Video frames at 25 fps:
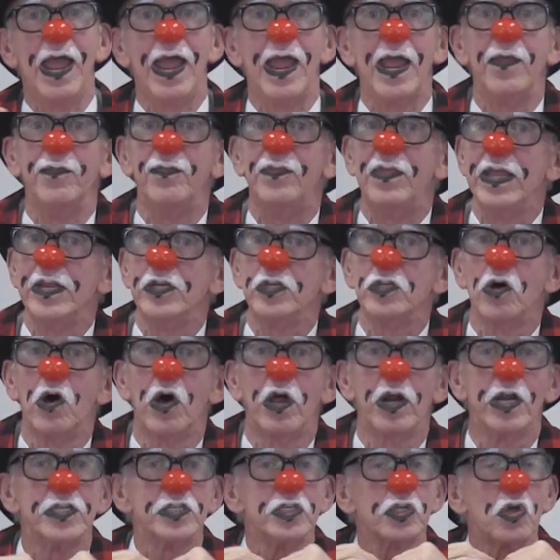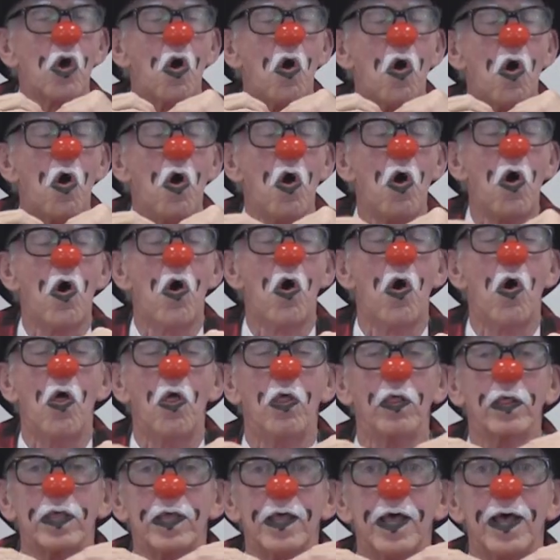and they taught us
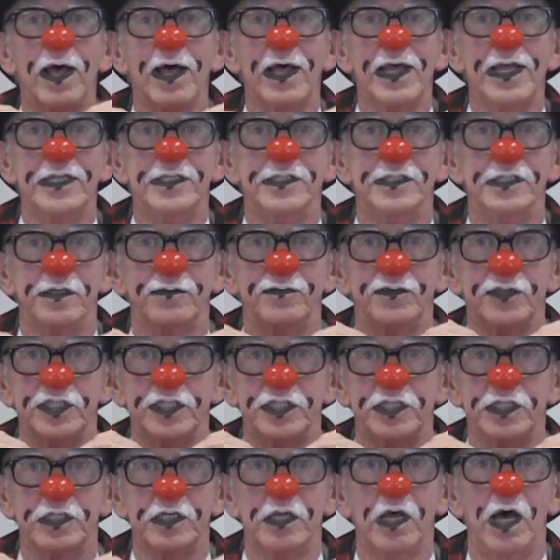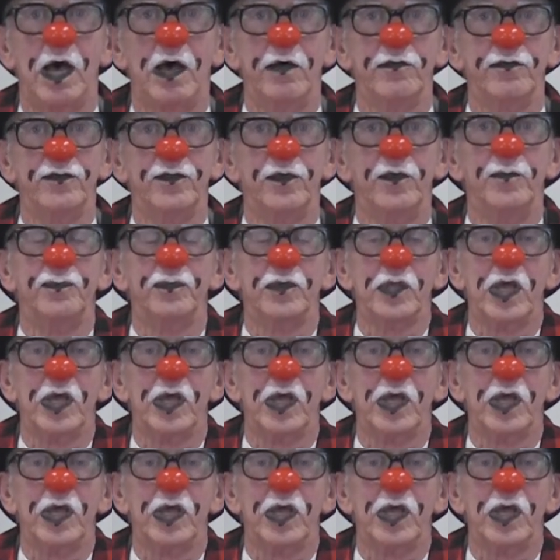all kinds of stuff.